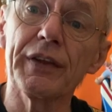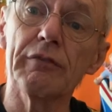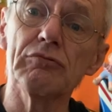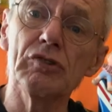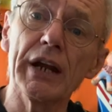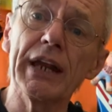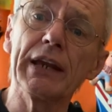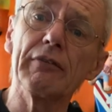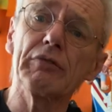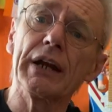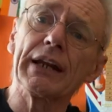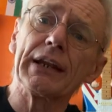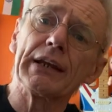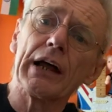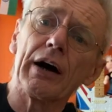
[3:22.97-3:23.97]
for the really
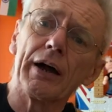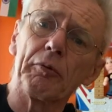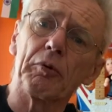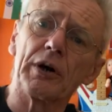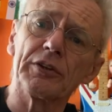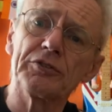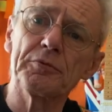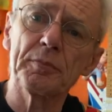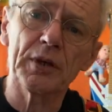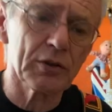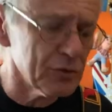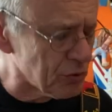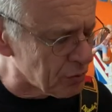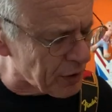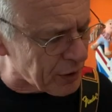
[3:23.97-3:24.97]
really light ones
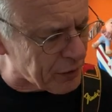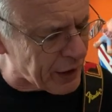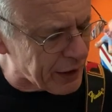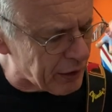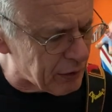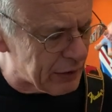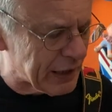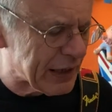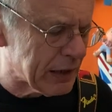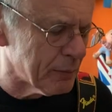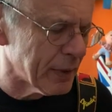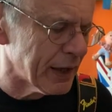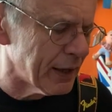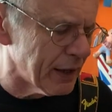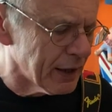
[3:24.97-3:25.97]
because although they are a little
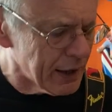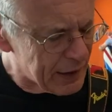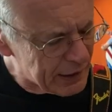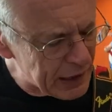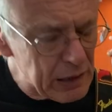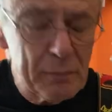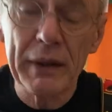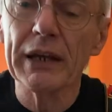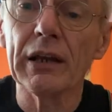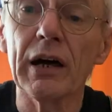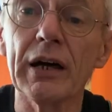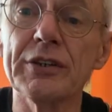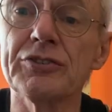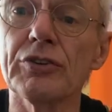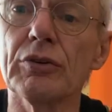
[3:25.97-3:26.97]
bit little bit
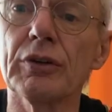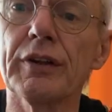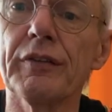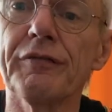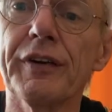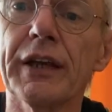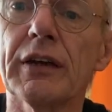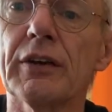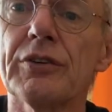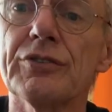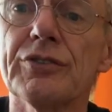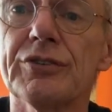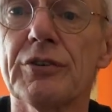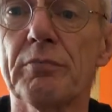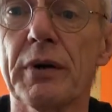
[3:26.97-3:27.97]
lighter on the
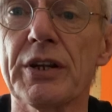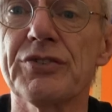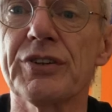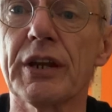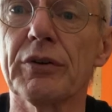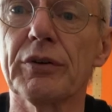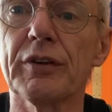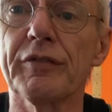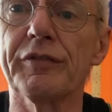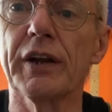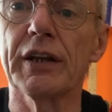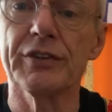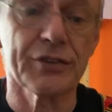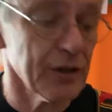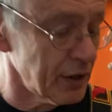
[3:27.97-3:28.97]
fingers to press down on the
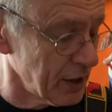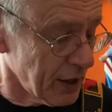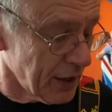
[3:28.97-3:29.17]
frets,